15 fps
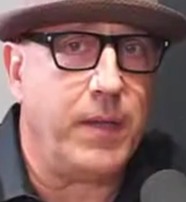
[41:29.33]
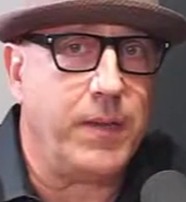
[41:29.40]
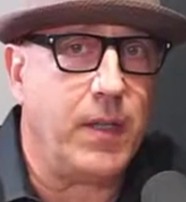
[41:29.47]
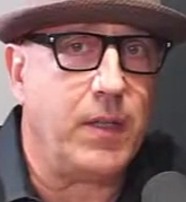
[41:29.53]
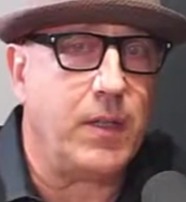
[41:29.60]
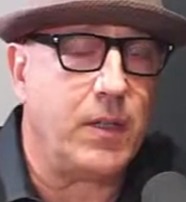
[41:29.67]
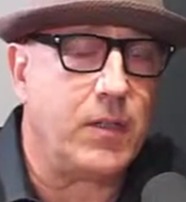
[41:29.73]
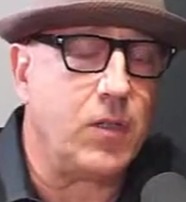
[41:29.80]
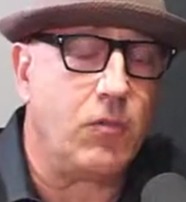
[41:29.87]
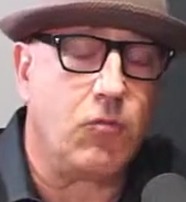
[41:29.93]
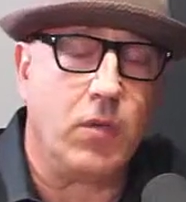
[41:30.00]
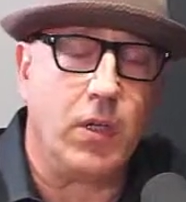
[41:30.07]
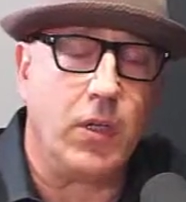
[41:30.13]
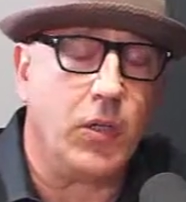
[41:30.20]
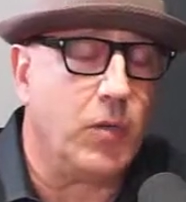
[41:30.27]
I think that's a
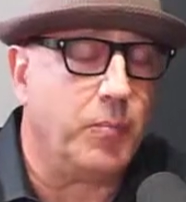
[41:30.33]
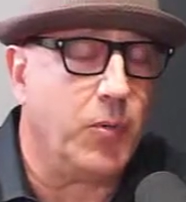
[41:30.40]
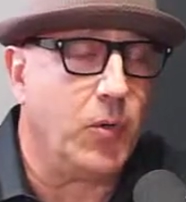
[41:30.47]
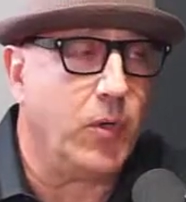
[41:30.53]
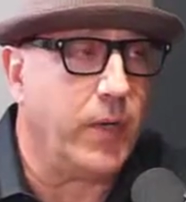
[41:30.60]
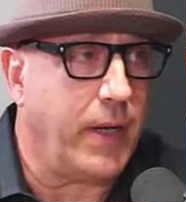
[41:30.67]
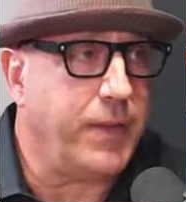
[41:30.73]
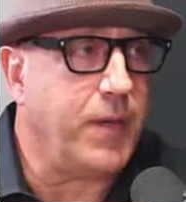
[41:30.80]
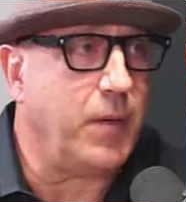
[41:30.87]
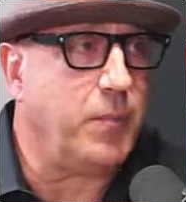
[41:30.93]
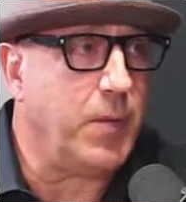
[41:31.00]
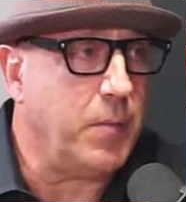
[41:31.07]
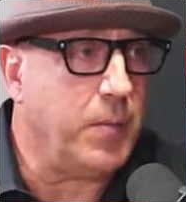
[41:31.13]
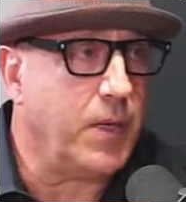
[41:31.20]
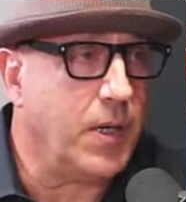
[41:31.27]
really good point. I
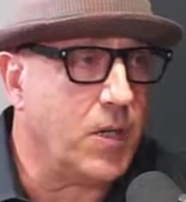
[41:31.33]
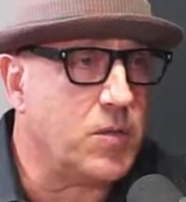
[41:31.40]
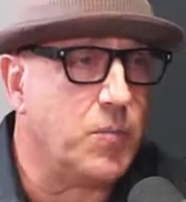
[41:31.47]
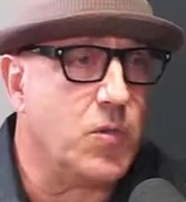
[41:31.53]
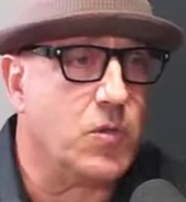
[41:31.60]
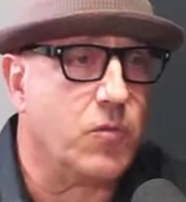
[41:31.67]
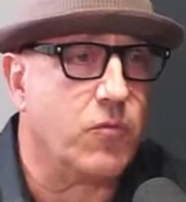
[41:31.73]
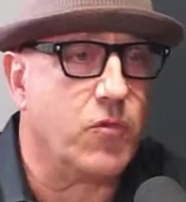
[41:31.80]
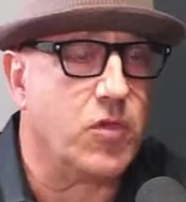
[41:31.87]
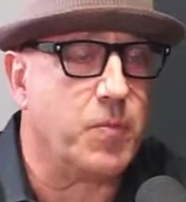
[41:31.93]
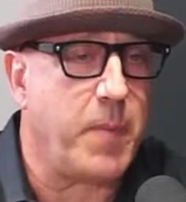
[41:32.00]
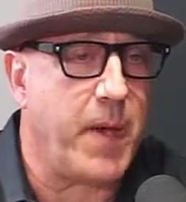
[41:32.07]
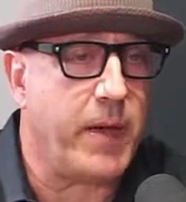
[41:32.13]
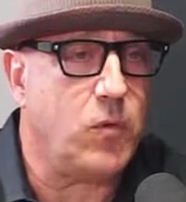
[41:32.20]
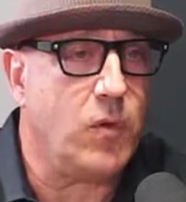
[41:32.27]
think customers will
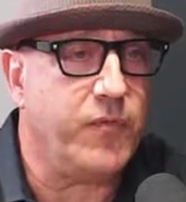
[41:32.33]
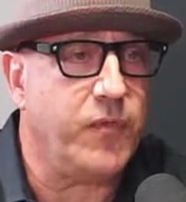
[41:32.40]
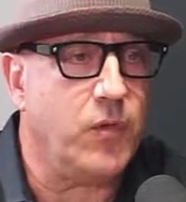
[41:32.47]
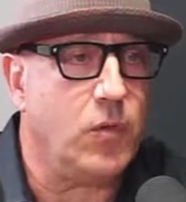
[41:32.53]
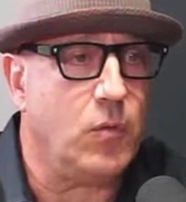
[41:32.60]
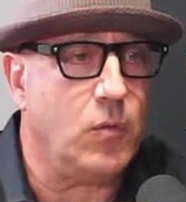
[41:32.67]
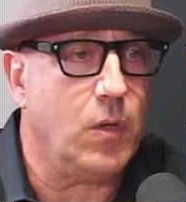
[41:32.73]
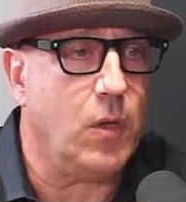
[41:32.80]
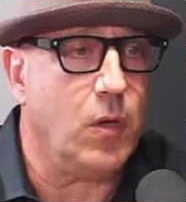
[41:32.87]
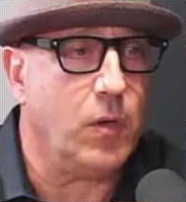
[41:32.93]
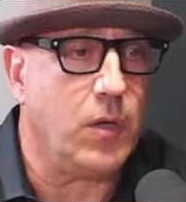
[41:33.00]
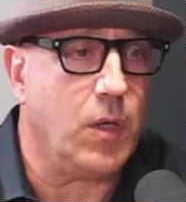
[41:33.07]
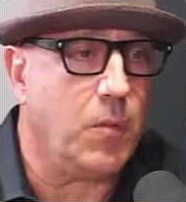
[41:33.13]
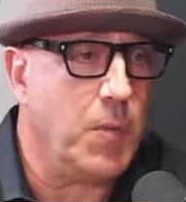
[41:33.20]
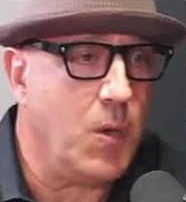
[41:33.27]
respect you if you you
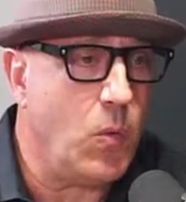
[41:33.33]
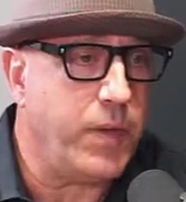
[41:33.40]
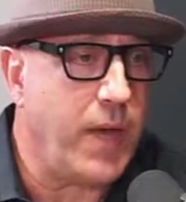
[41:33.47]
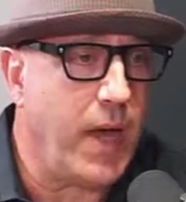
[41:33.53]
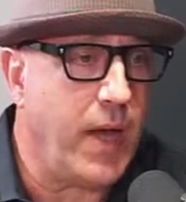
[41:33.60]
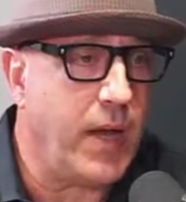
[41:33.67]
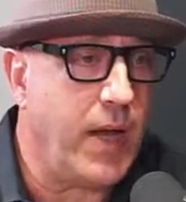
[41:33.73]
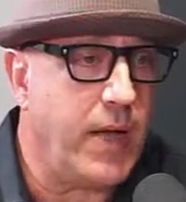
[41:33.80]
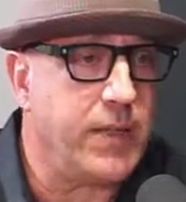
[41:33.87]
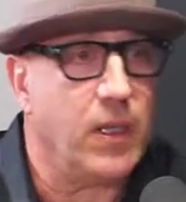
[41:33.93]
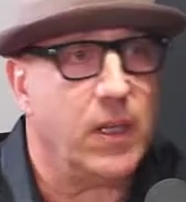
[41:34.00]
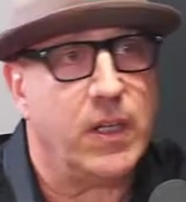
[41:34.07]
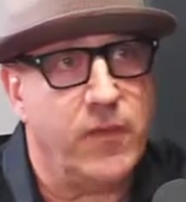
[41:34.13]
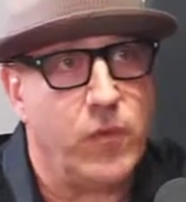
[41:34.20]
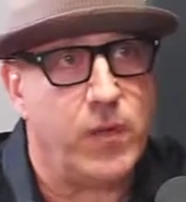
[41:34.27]
know you come in with your head high
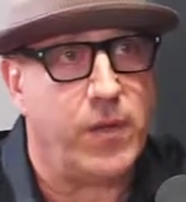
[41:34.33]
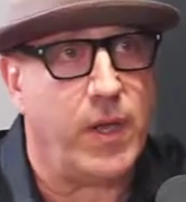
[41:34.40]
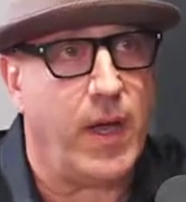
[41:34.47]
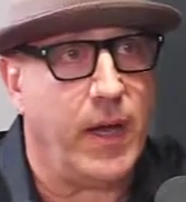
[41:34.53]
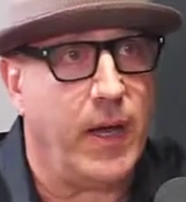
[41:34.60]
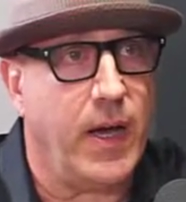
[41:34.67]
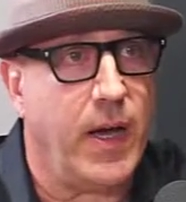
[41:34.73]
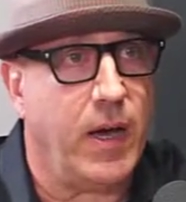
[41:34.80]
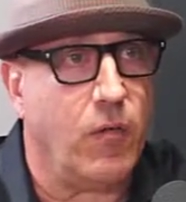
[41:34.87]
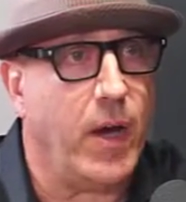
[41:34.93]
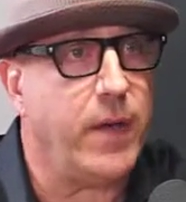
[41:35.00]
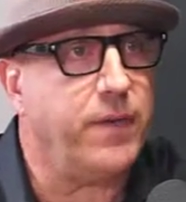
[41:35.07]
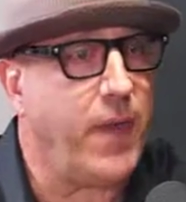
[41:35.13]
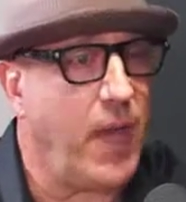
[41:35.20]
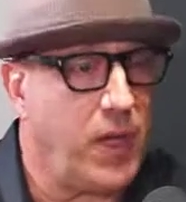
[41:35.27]
and you leave with your head high,
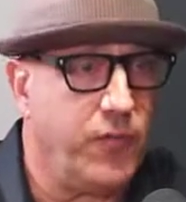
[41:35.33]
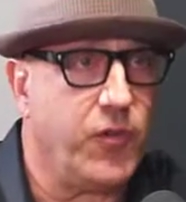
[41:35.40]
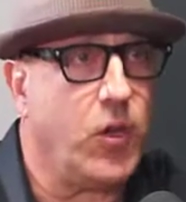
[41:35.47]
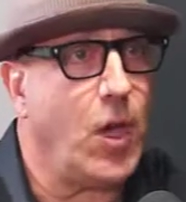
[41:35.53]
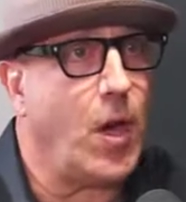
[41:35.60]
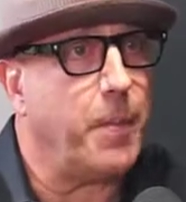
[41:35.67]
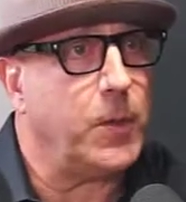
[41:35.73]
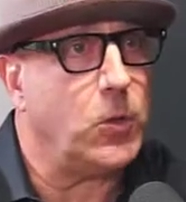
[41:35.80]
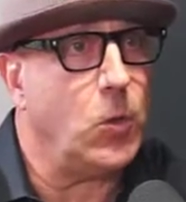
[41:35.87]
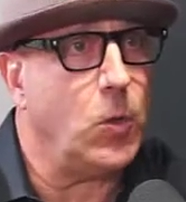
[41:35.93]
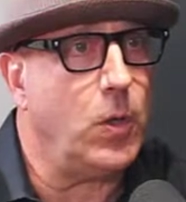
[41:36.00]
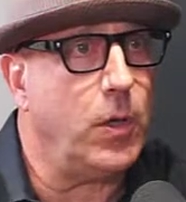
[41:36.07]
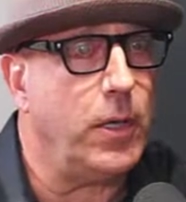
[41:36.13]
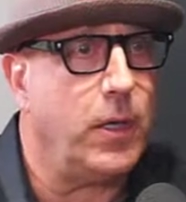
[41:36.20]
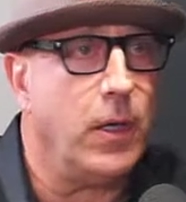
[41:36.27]
right? Thank you for the
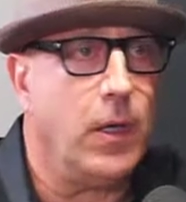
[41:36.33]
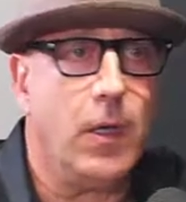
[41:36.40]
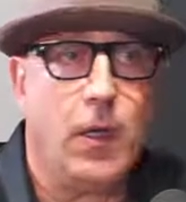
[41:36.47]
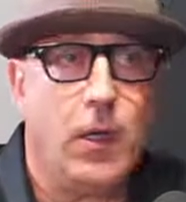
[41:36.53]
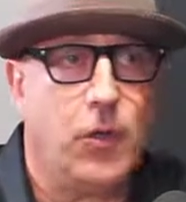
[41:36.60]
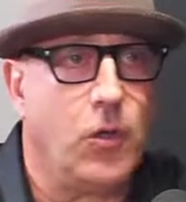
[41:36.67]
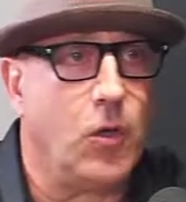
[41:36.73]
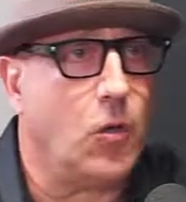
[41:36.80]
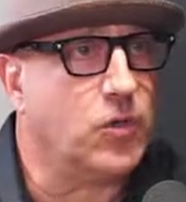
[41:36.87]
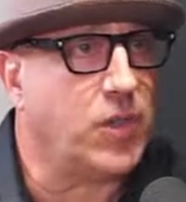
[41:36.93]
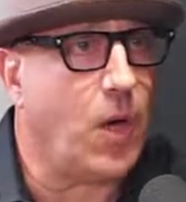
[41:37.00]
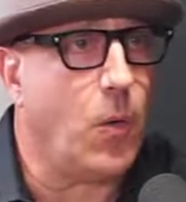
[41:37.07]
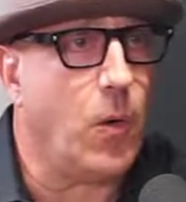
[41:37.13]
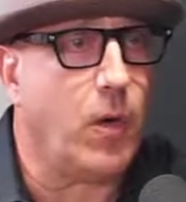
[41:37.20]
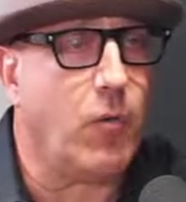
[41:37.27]
opportunity. Yep. No
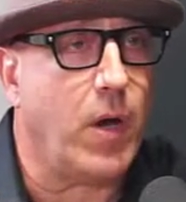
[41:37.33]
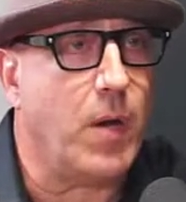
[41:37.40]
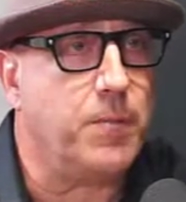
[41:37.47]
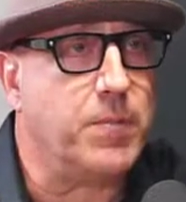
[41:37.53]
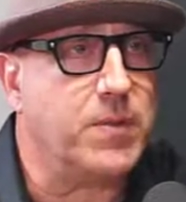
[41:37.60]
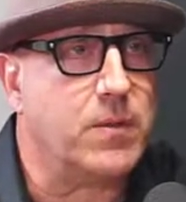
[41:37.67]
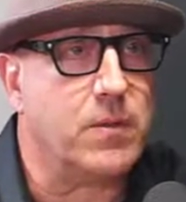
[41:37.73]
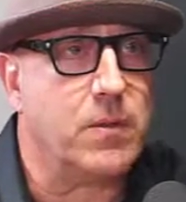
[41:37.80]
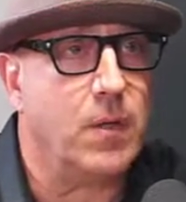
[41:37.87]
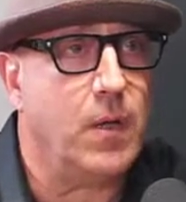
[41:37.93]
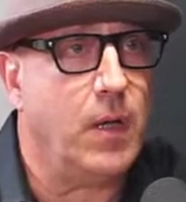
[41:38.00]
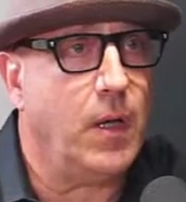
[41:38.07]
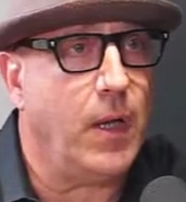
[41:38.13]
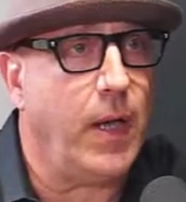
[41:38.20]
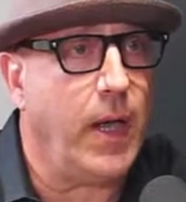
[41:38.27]
sour grapes,
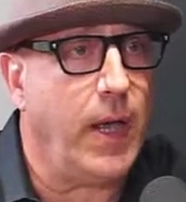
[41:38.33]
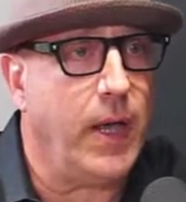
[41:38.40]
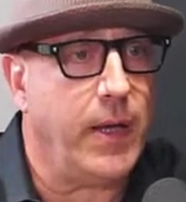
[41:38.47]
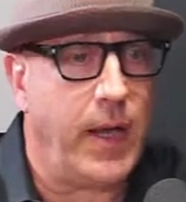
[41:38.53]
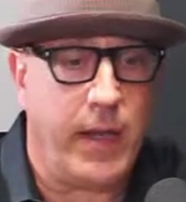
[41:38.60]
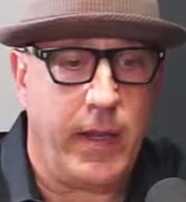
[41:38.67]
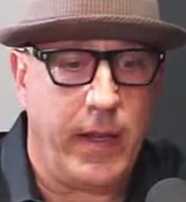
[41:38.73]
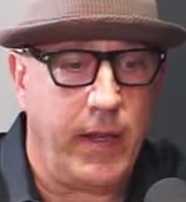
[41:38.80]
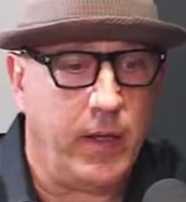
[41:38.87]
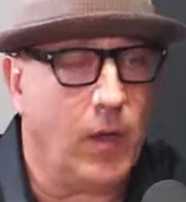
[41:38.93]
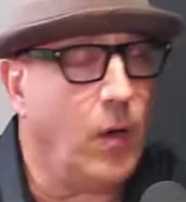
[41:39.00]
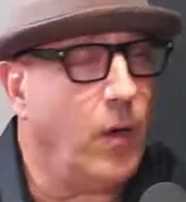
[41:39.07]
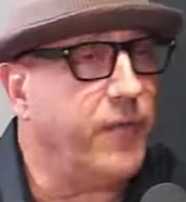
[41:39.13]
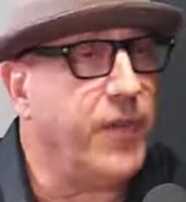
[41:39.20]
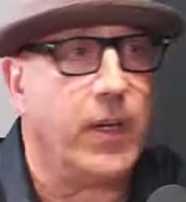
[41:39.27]
and anything
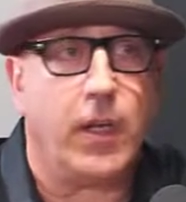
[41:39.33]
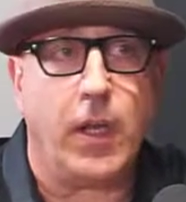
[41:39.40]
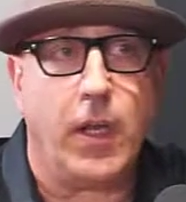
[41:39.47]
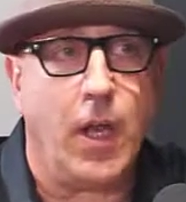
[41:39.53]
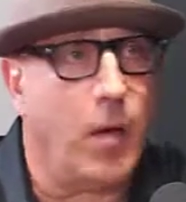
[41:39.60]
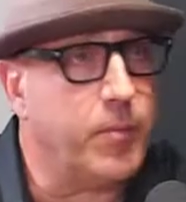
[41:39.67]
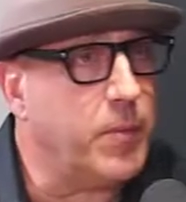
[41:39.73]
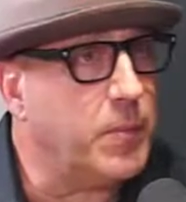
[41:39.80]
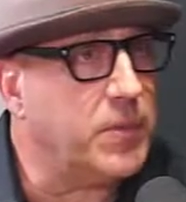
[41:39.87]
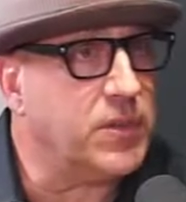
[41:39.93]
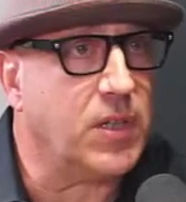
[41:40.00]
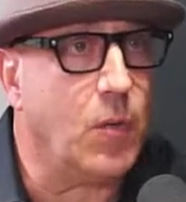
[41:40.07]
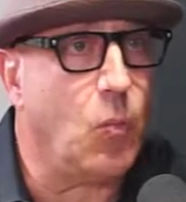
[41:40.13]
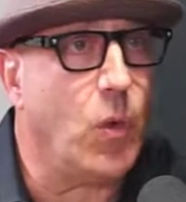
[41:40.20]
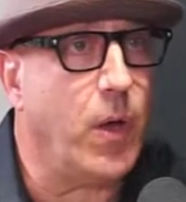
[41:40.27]
you know if anything can help them
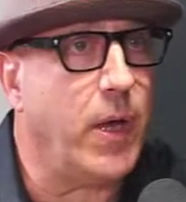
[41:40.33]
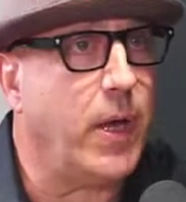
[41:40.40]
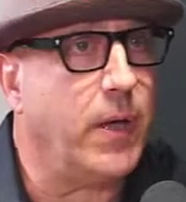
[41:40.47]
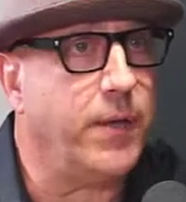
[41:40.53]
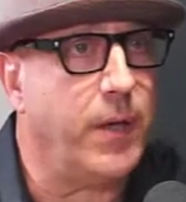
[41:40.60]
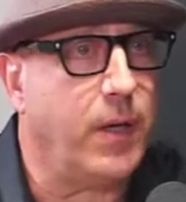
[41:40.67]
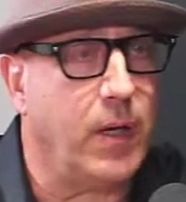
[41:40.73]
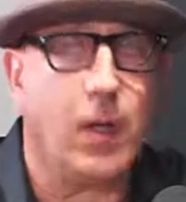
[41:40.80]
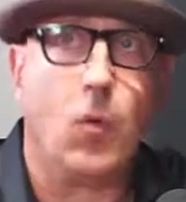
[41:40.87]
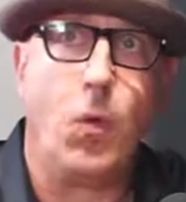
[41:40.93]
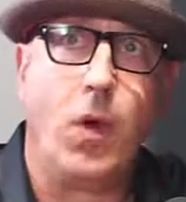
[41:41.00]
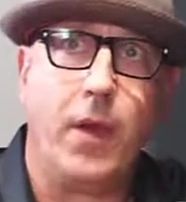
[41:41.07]
in some way, they go like,